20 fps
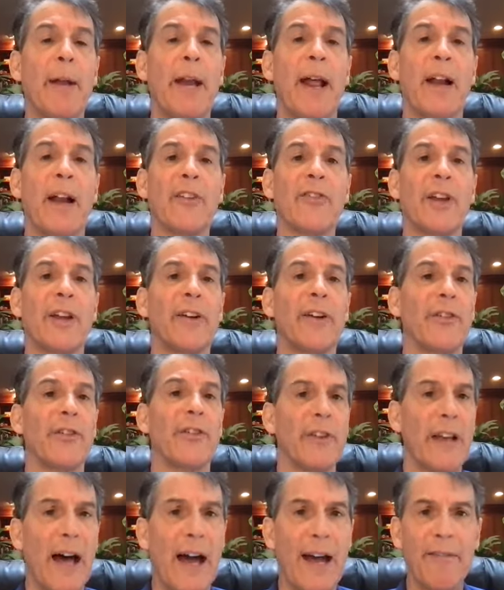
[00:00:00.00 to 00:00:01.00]
Alexander's
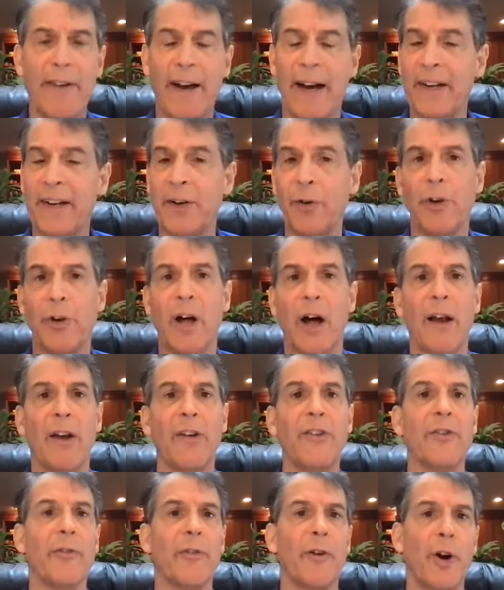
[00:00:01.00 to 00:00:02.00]
life. I had no
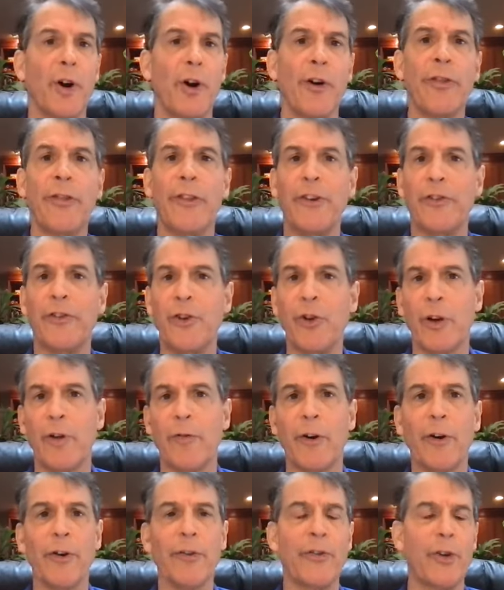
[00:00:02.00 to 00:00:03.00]
knowledge of Earth, this
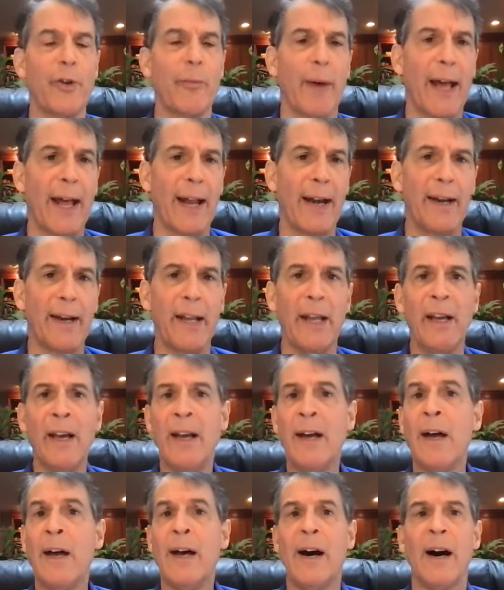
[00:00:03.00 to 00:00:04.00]
universe, humanity,
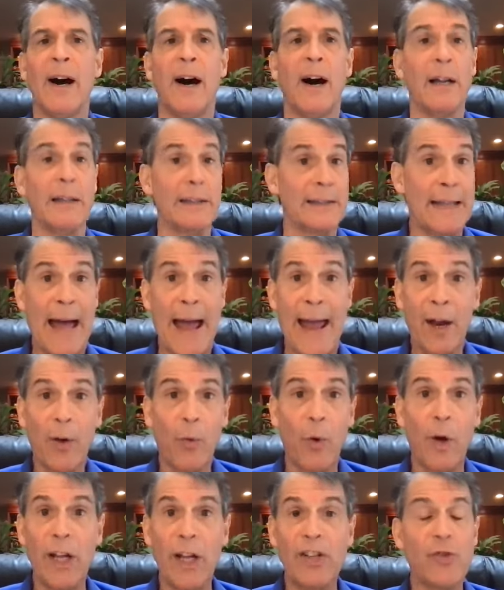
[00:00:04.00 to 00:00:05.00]

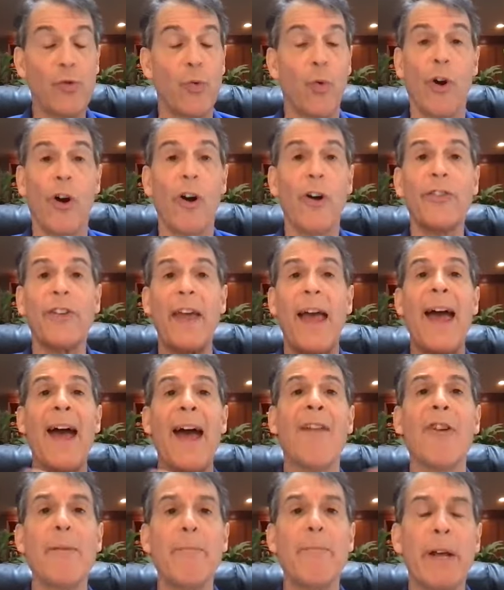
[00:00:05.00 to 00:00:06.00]
language, words.
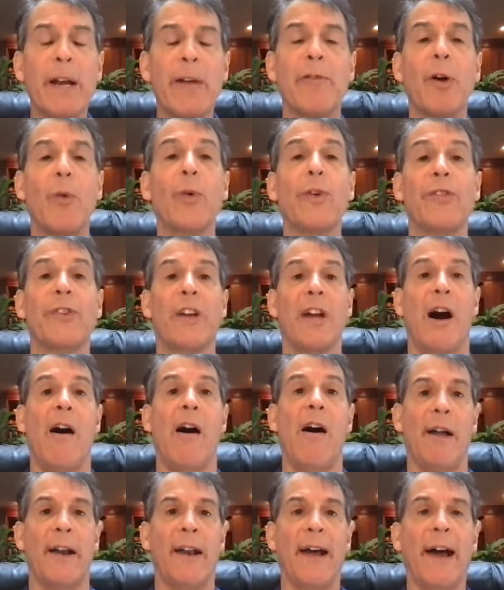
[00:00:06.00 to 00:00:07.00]
Every bit of it was
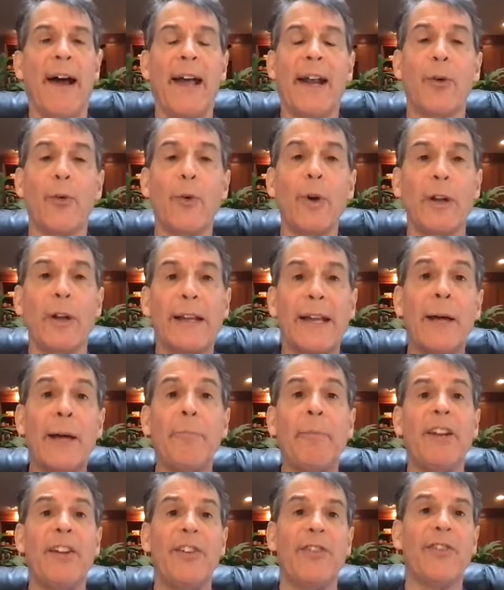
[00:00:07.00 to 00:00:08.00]
gone. I had a real
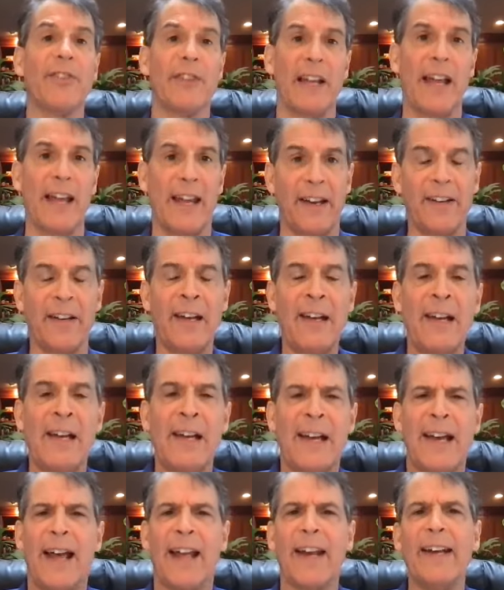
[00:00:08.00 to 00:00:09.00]
empty slate.
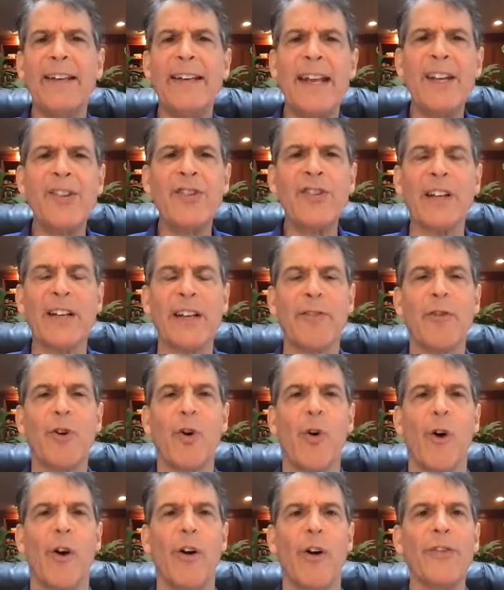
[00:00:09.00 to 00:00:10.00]
And initially, of
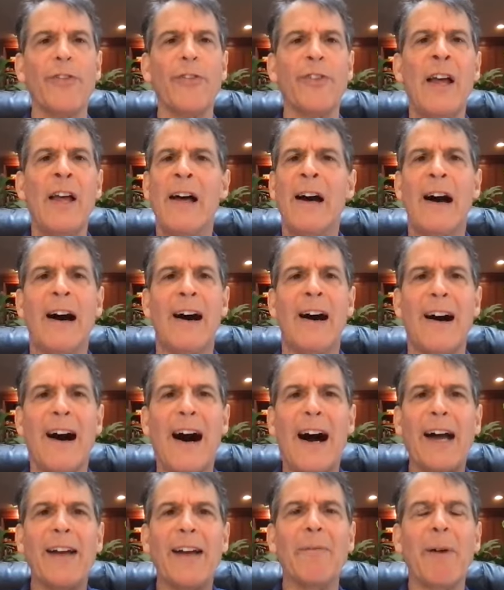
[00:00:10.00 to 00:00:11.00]
course,
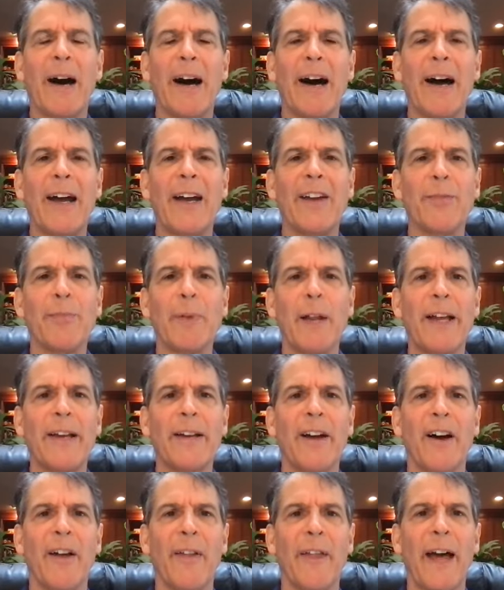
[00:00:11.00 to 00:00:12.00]
I
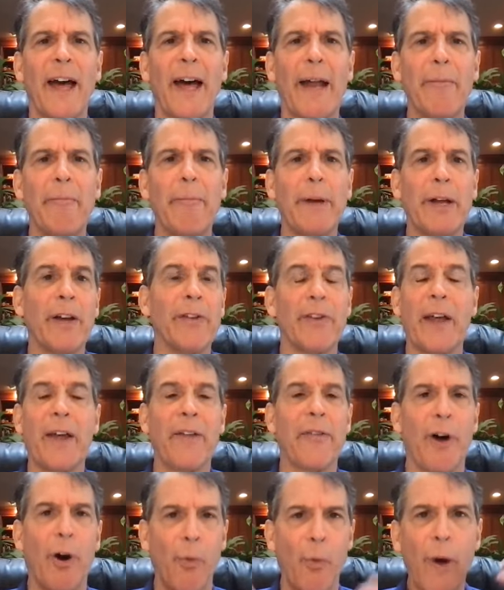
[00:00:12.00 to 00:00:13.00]
explained all that because I
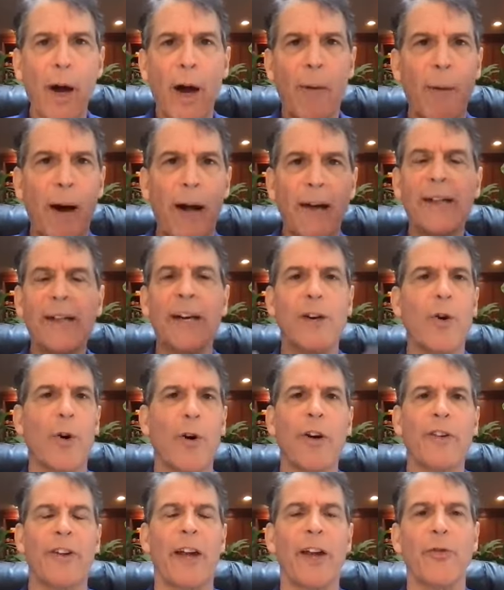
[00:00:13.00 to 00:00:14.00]
thought, well, my
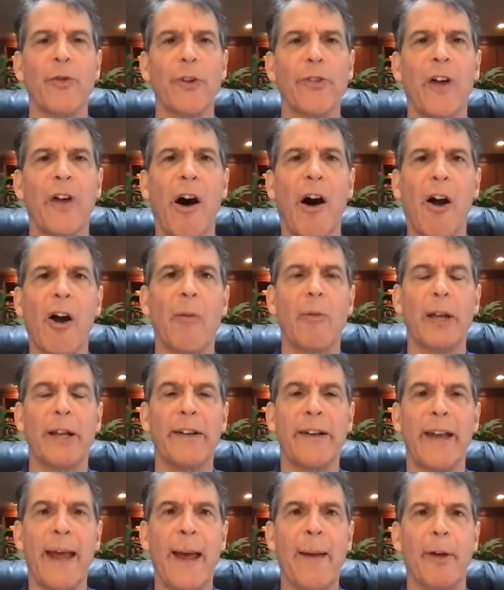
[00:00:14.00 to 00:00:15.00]
neocortex was horribly
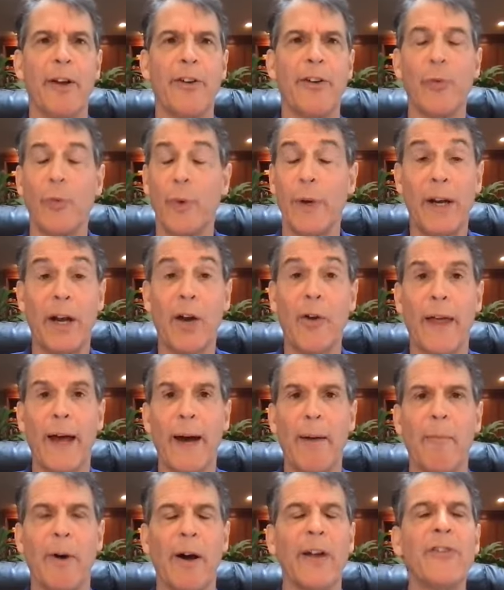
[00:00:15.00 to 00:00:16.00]
damaged. We know
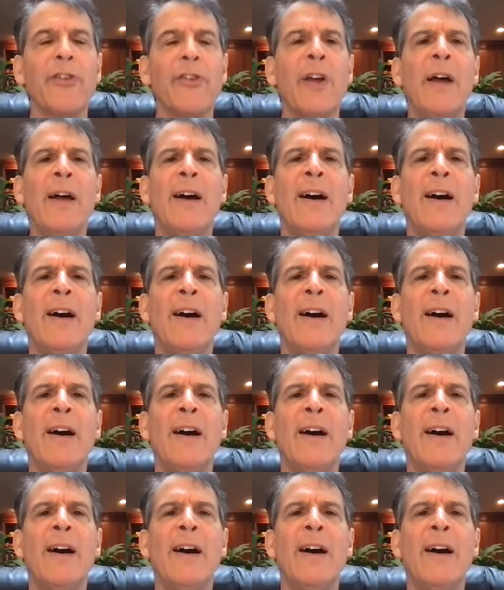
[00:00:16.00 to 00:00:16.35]
that much.